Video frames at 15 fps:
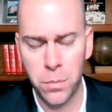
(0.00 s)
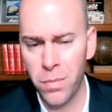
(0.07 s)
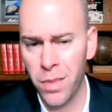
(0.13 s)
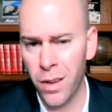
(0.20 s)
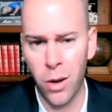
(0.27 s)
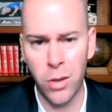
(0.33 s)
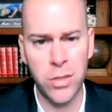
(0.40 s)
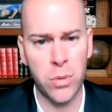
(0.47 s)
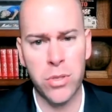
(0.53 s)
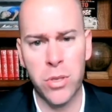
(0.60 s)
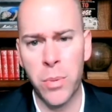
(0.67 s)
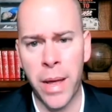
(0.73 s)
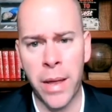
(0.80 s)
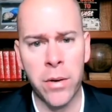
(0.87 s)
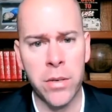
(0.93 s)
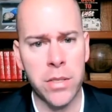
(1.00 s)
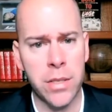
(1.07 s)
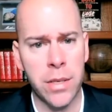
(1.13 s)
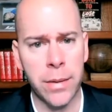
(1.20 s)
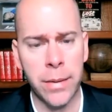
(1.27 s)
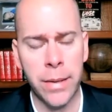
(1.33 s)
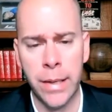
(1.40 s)
Also, Scoot
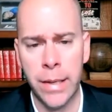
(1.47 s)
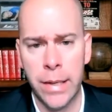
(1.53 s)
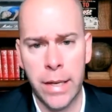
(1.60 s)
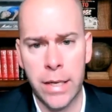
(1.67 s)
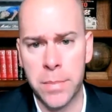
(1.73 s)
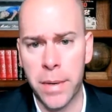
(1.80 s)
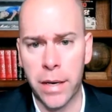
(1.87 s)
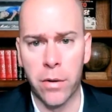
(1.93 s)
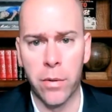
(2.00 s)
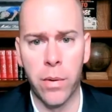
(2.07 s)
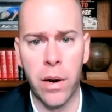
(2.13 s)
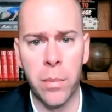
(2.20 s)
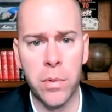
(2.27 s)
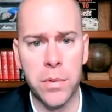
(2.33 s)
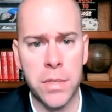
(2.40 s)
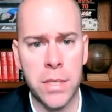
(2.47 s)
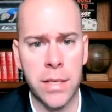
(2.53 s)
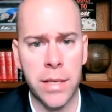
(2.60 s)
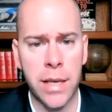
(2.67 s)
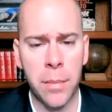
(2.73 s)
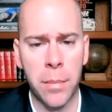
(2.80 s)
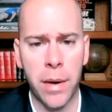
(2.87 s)
Henderson has been incredible since he
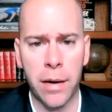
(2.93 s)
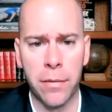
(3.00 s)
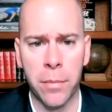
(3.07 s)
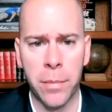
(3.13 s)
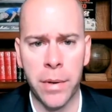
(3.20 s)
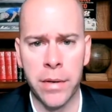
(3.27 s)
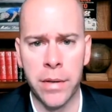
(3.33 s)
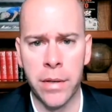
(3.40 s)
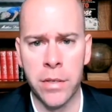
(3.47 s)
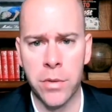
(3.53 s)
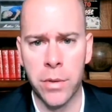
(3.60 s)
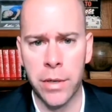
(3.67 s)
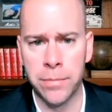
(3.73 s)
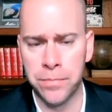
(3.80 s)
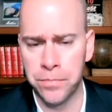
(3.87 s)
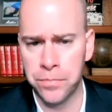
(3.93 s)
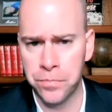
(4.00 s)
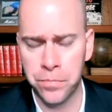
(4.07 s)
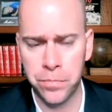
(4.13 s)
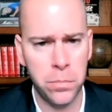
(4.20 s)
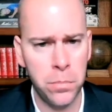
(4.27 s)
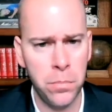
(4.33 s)
came back from an injury.
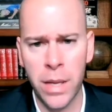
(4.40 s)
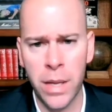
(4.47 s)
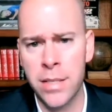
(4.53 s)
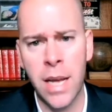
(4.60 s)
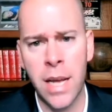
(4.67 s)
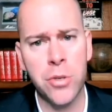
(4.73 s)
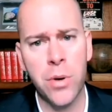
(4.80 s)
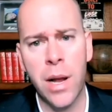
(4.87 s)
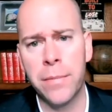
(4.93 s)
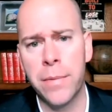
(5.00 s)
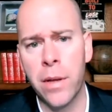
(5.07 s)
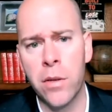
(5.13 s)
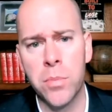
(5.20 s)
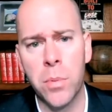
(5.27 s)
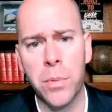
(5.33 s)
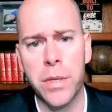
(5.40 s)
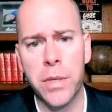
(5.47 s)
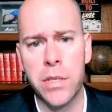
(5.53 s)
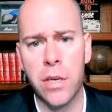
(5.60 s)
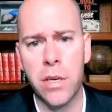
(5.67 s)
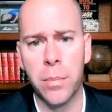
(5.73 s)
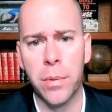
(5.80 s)
He's not draft eligible
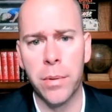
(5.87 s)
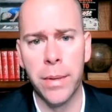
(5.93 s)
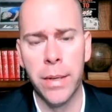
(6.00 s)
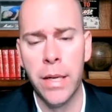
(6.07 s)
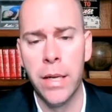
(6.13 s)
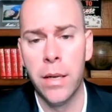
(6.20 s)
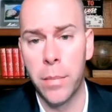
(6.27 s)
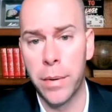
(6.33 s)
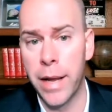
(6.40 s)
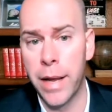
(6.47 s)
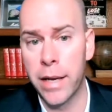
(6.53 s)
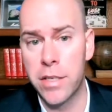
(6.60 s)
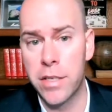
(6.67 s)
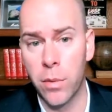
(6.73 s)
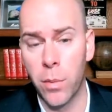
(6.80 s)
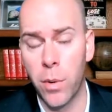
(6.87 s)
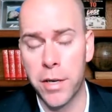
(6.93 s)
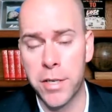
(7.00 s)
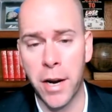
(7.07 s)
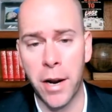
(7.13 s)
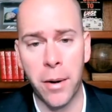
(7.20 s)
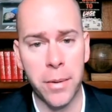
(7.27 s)
this year, but next year,
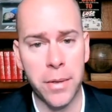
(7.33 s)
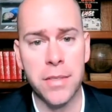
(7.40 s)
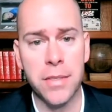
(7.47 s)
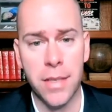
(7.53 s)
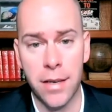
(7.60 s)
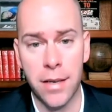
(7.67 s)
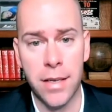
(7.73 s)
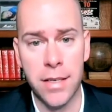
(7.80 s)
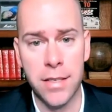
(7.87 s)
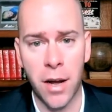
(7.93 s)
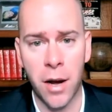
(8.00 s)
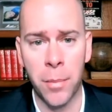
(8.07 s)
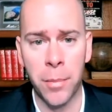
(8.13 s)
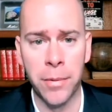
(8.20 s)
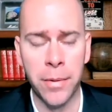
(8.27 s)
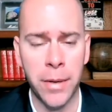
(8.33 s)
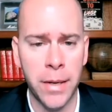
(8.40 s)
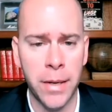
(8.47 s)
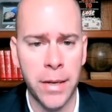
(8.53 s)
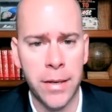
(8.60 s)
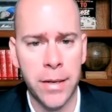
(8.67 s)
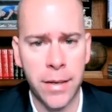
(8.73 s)
watch out. He's coming.
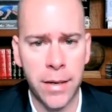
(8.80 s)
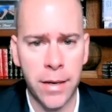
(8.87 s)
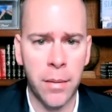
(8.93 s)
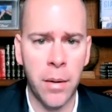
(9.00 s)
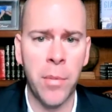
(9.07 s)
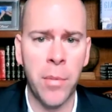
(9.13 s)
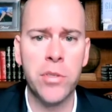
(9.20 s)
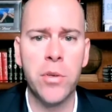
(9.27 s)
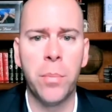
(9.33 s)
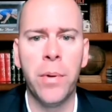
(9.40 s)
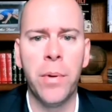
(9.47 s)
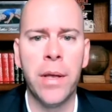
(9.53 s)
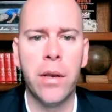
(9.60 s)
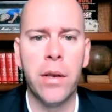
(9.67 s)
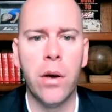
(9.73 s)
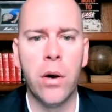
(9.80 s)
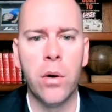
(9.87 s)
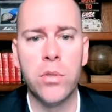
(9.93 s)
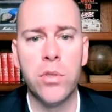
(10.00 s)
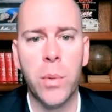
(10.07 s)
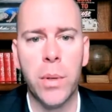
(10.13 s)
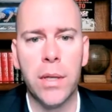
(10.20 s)
I'm also planning to go
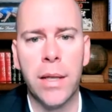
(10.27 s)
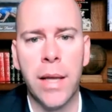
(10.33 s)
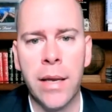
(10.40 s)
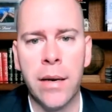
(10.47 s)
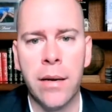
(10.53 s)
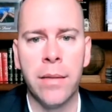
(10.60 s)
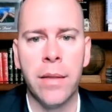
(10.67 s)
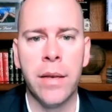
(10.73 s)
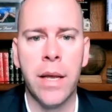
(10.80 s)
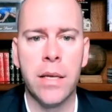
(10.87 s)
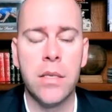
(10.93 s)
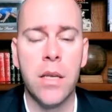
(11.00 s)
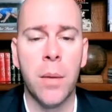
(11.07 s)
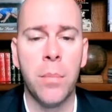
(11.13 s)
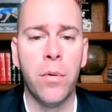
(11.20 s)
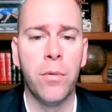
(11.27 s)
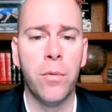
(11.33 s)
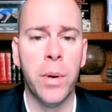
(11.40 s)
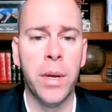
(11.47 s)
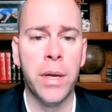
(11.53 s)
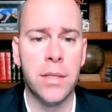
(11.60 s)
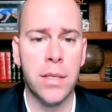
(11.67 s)
to Atlanta in the next couple of
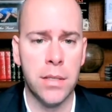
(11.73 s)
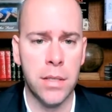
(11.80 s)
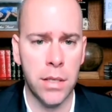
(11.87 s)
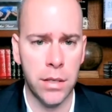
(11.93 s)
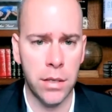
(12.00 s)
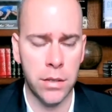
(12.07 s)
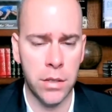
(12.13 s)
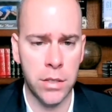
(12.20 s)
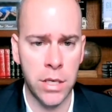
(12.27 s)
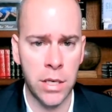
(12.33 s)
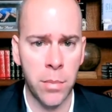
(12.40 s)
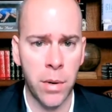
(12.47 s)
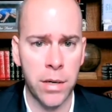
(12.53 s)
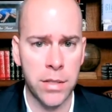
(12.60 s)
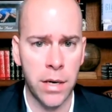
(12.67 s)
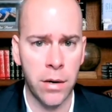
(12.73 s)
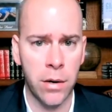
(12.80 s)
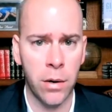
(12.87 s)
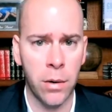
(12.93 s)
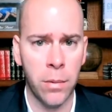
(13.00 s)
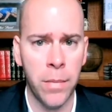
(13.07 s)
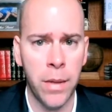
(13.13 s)
weeks to see Gene
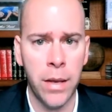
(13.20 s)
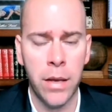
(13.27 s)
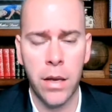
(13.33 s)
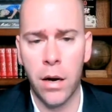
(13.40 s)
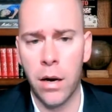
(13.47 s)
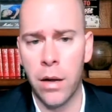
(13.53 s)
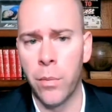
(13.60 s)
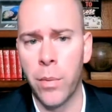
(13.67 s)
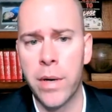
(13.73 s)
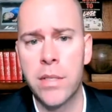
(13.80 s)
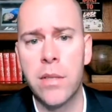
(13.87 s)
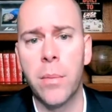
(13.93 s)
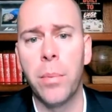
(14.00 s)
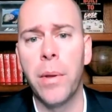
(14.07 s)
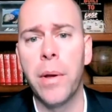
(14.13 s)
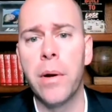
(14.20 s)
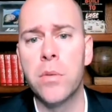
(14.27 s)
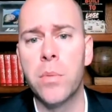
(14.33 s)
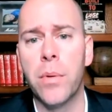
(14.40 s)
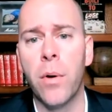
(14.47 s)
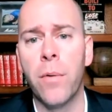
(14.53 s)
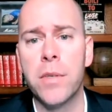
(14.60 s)
Montero and the rest of the players
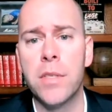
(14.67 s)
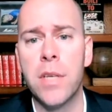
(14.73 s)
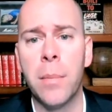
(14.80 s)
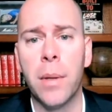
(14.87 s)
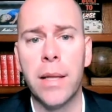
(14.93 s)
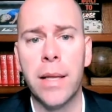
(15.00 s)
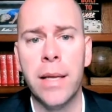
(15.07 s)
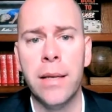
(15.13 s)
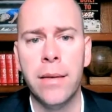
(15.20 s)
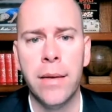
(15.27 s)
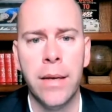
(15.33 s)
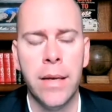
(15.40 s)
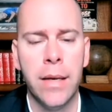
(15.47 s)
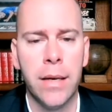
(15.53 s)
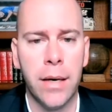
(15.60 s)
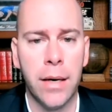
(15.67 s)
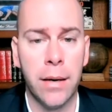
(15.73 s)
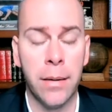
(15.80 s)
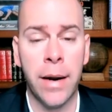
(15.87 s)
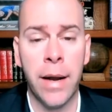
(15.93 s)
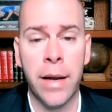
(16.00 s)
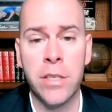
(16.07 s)
with Overtime Elite.
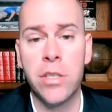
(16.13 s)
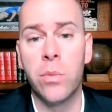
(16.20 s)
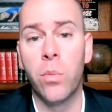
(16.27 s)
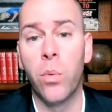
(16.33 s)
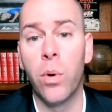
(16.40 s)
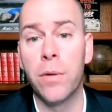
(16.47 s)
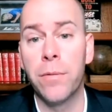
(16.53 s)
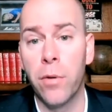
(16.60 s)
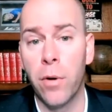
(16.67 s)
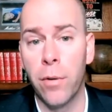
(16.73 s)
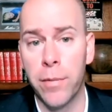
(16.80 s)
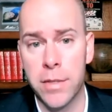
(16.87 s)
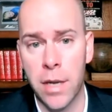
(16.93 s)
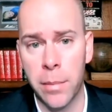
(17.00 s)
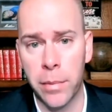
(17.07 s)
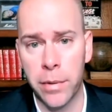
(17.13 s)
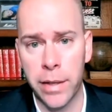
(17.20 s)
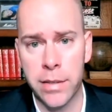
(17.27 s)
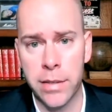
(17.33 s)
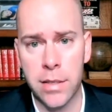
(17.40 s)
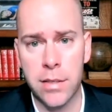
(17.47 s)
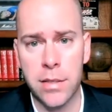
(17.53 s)
I actually worked for Overtime
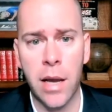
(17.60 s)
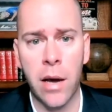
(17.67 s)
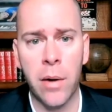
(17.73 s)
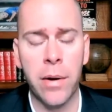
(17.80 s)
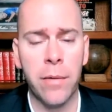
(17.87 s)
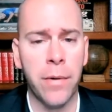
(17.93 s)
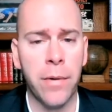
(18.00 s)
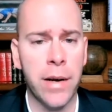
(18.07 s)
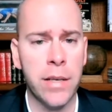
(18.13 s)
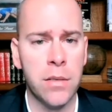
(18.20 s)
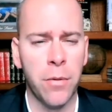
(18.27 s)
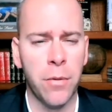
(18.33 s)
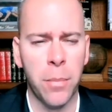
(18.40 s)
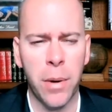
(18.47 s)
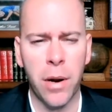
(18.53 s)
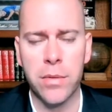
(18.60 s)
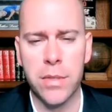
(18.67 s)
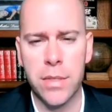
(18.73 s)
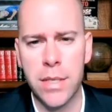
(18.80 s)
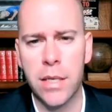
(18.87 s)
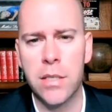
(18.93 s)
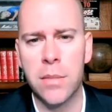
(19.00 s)
Elite as a scouting advisor for about
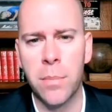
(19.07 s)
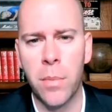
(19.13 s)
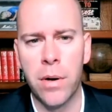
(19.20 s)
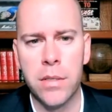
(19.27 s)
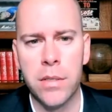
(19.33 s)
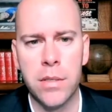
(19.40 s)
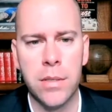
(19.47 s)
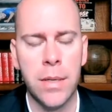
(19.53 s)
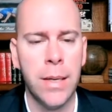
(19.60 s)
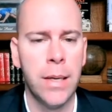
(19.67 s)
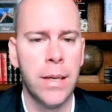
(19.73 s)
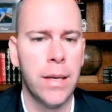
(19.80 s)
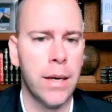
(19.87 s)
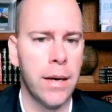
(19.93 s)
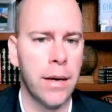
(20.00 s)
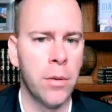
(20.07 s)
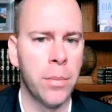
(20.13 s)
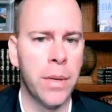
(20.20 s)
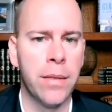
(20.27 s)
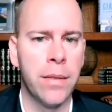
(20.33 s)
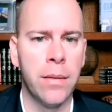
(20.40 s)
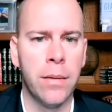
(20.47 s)
6 months, helped
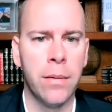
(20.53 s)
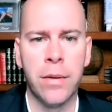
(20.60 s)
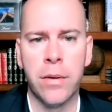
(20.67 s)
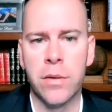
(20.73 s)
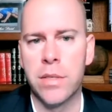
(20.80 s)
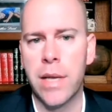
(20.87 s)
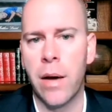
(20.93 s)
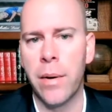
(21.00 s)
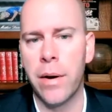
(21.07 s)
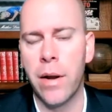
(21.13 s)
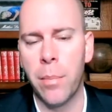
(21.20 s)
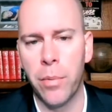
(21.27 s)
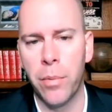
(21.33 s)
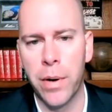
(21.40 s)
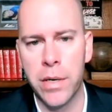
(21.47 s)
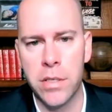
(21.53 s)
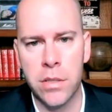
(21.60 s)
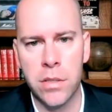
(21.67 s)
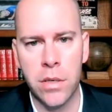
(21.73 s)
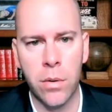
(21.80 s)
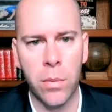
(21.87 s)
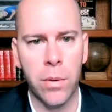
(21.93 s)
get their scouting
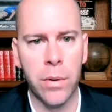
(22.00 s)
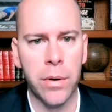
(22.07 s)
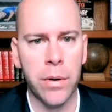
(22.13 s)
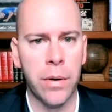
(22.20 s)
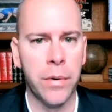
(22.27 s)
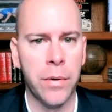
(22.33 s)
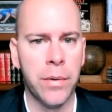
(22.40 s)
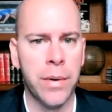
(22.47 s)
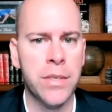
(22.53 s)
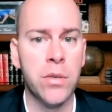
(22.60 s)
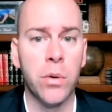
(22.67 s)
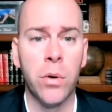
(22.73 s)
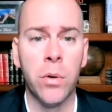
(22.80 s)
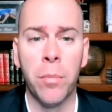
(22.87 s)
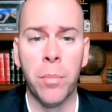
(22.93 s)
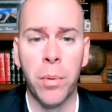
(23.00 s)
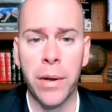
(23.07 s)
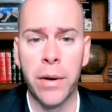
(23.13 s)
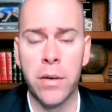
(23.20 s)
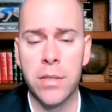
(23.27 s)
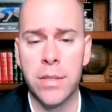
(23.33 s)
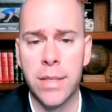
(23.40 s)
operations in order and their initial group of
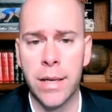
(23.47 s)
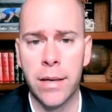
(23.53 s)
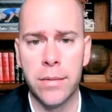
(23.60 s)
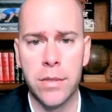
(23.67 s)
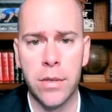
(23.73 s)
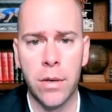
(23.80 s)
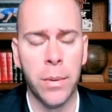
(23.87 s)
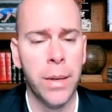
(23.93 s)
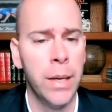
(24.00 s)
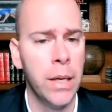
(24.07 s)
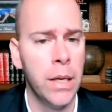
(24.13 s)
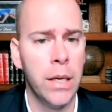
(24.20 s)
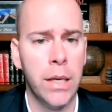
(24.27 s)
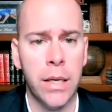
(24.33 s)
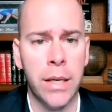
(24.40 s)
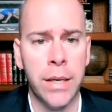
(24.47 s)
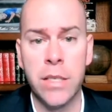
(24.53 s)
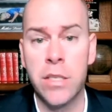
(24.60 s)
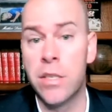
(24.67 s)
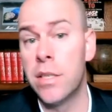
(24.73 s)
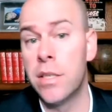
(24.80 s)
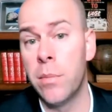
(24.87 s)
players set. So in
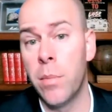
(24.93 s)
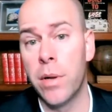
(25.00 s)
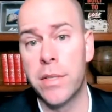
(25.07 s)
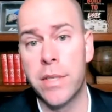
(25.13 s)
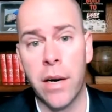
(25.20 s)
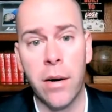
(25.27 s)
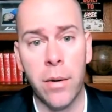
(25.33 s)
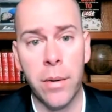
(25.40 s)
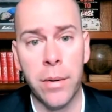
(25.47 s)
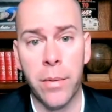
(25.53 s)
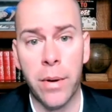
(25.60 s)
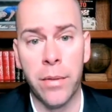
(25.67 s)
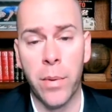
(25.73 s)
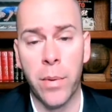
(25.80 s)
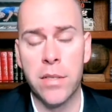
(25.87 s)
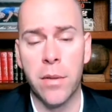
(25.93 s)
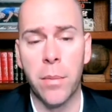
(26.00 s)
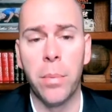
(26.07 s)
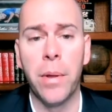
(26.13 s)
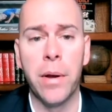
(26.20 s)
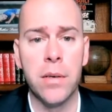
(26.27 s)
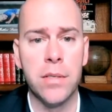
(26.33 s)
addition to seeing Montero and the rest of
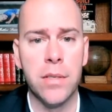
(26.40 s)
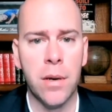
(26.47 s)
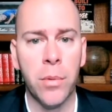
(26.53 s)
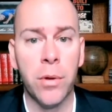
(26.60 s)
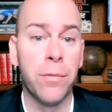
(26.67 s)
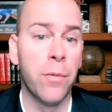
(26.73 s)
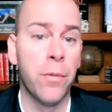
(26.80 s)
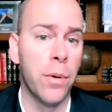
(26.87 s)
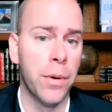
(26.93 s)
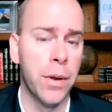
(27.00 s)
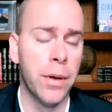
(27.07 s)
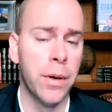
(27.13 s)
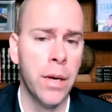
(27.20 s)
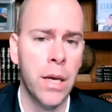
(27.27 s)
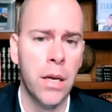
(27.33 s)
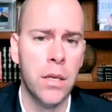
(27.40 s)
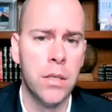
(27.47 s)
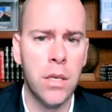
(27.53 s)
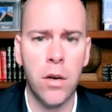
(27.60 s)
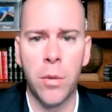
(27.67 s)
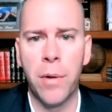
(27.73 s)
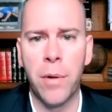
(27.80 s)
the players there, I'm looking forward to
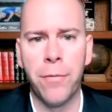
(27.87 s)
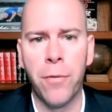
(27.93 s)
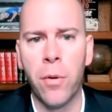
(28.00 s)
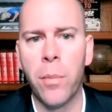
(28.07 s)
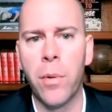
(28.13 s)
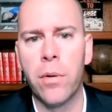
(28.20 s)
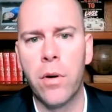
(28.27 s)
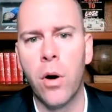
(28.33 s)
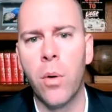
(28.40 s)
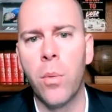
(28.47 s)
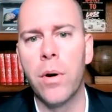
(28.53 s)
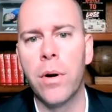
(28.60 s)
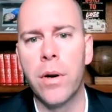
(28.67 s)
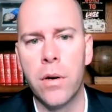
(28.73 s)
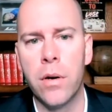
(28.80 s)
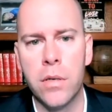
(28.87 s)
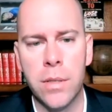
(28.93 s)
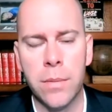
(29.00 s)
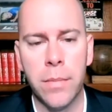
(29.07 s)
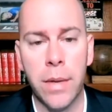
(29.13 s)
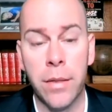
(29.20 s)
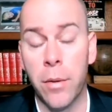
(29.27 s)
seeing all my former coworkers
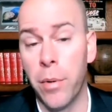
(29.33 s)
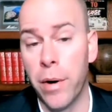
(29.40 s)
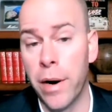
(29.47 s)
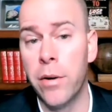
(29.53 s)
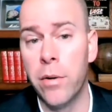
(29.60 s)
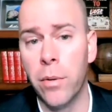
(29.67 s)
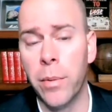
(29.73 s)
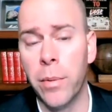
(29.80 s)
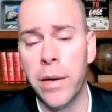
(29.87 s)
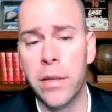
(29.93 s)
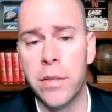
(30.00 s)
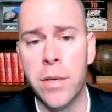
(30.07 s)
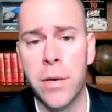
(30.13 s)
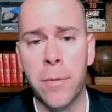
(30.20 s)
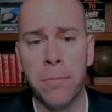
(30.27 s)
and the brand new arena too.